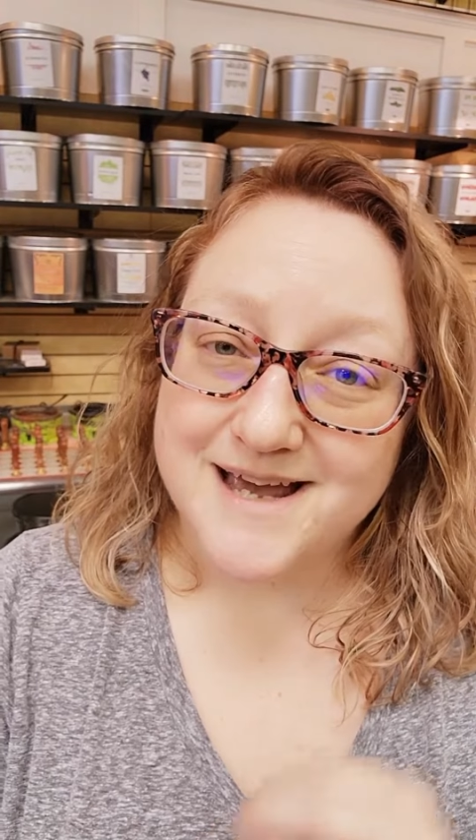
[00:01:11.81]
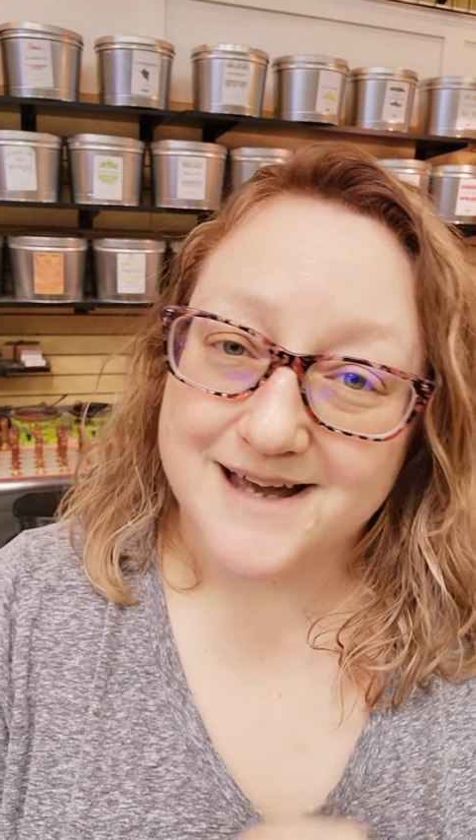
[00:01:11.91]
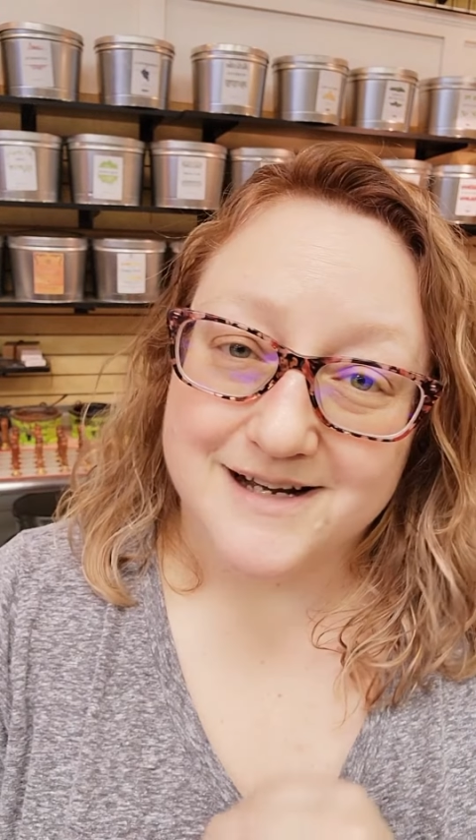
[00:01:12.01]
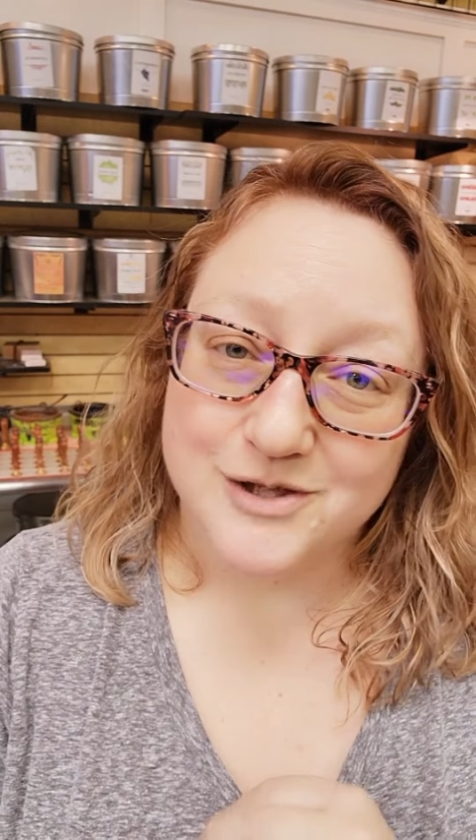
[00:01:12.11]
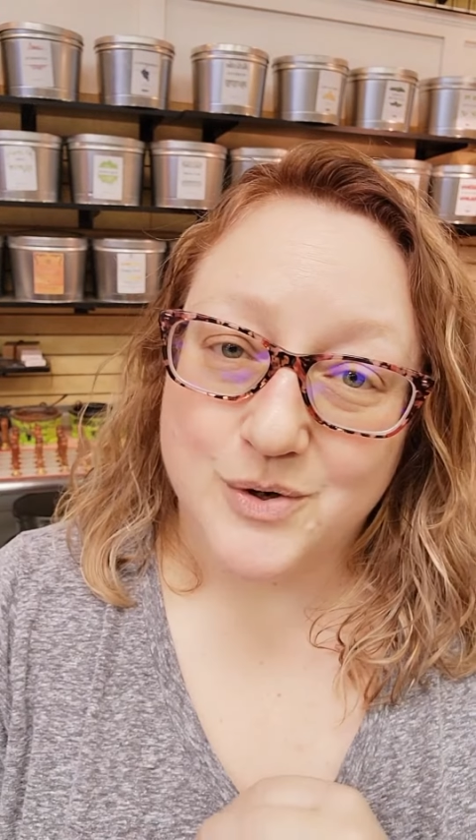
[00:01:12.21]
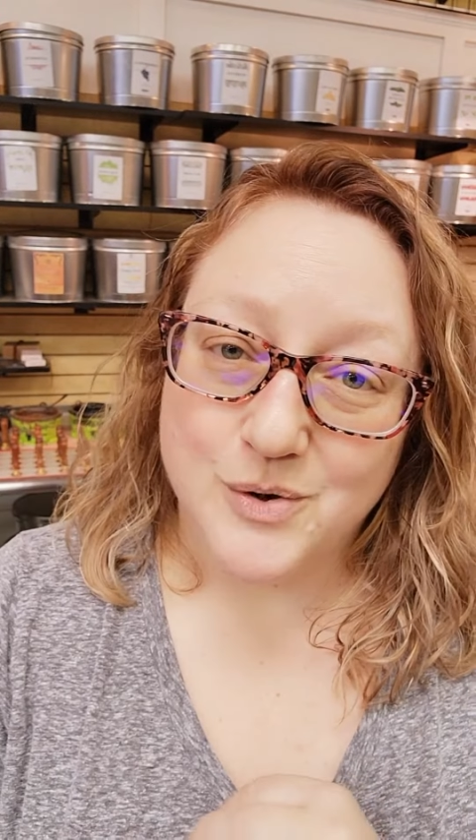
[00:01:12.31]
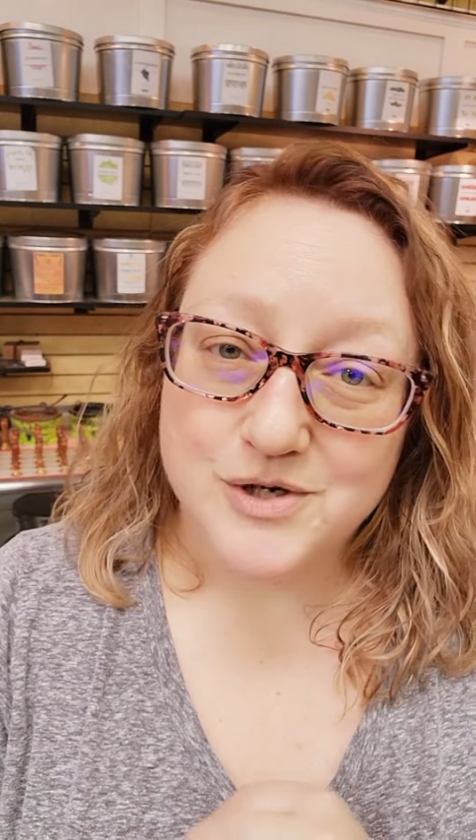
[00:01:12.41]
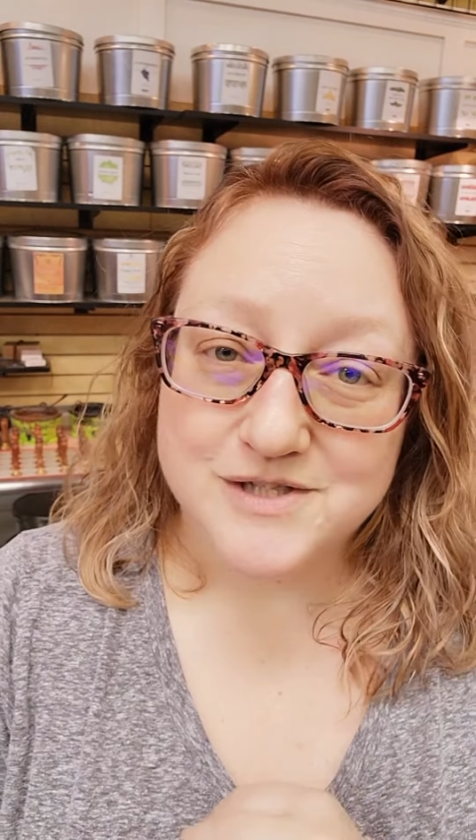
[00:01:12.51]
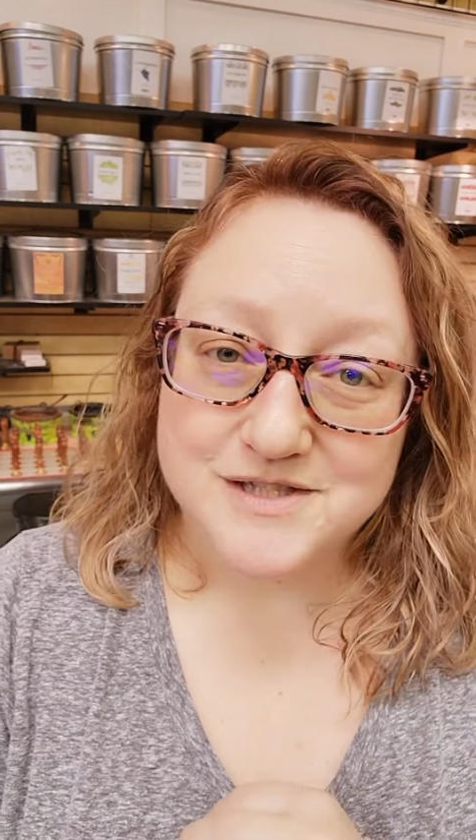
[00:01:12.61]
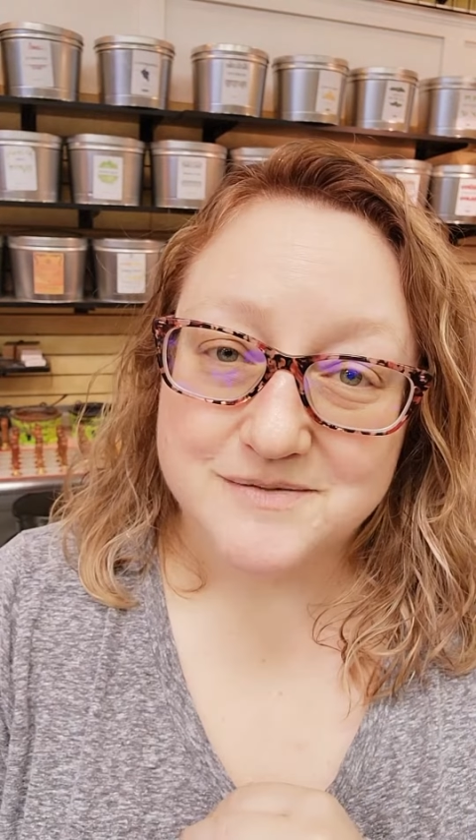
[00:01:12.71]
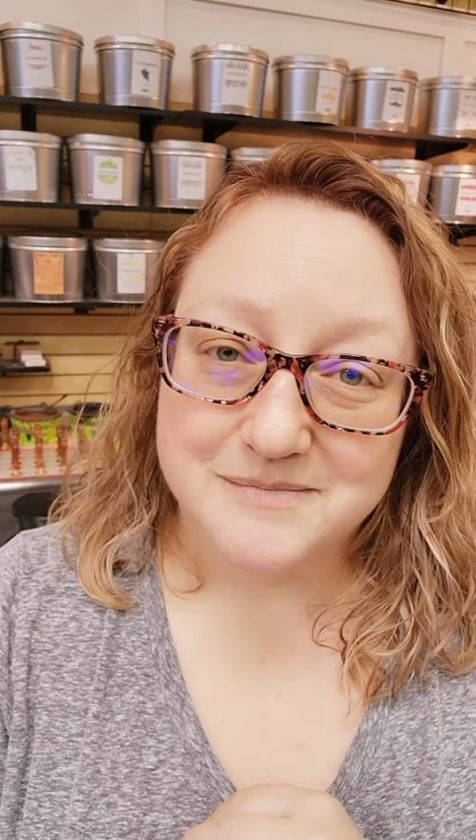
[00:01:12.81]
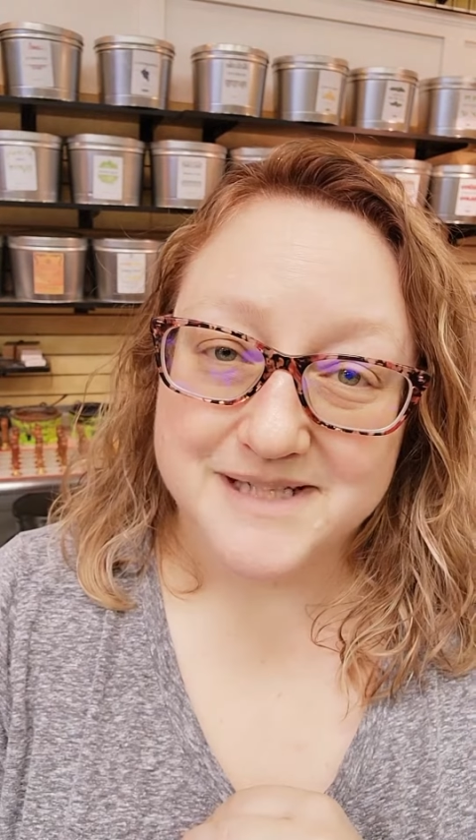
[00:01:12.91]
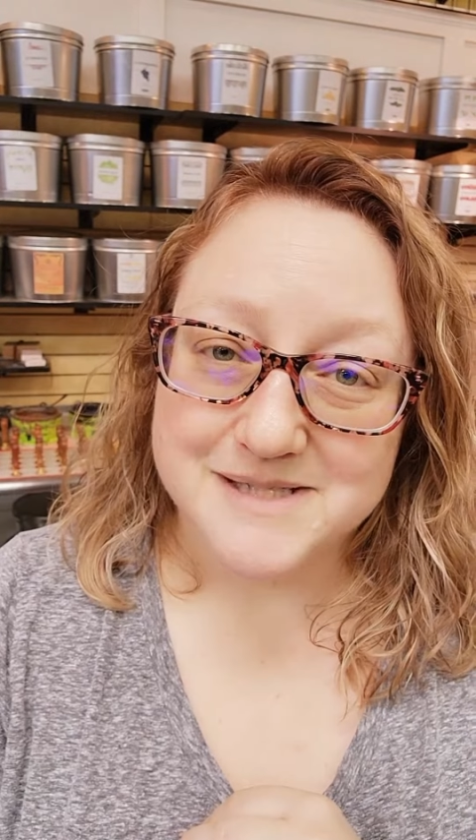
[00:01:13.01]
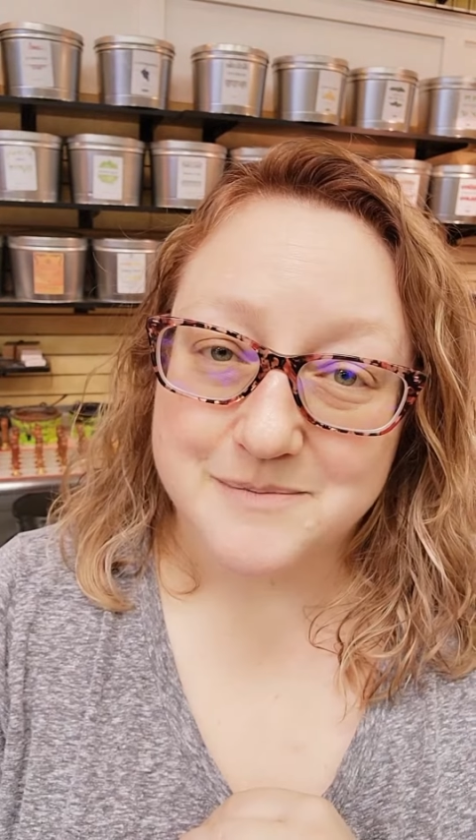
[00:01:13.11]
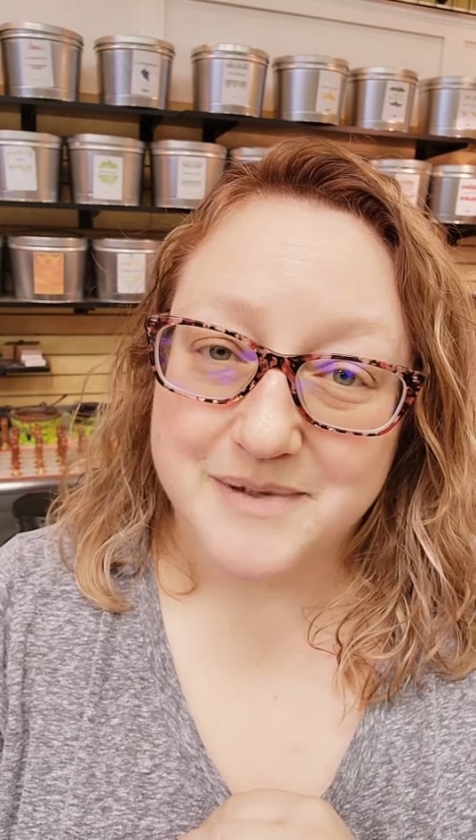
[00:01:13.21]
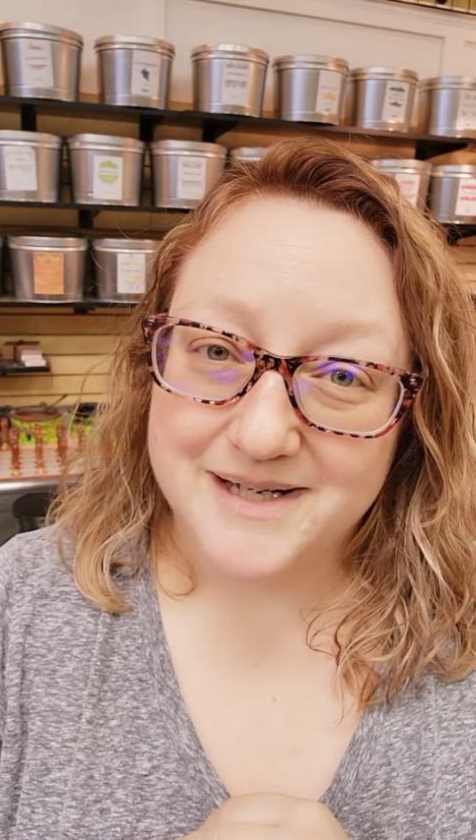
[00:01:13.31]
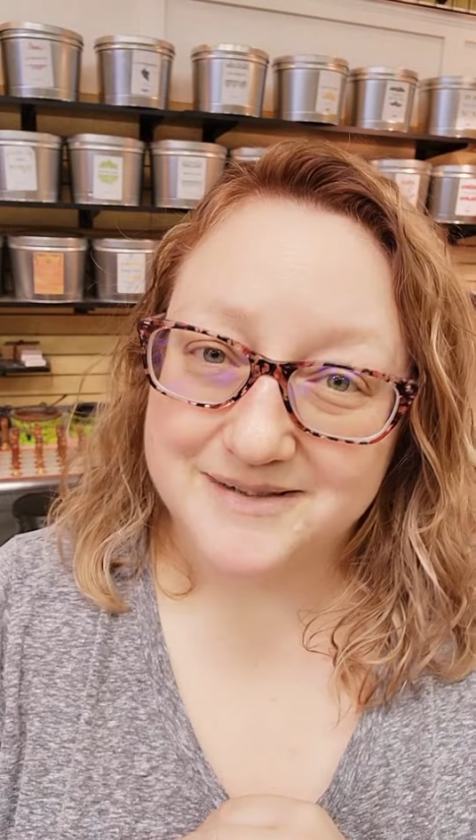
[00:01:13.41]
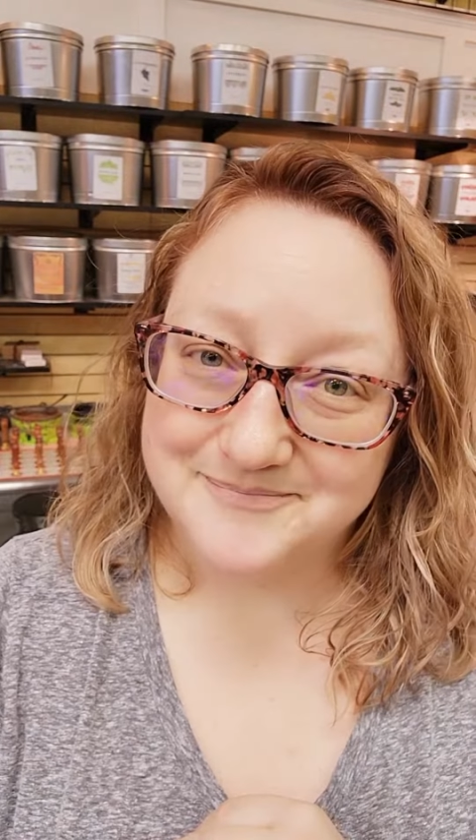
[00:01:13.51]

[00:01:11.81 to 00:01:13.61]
and in the course. Blessed be.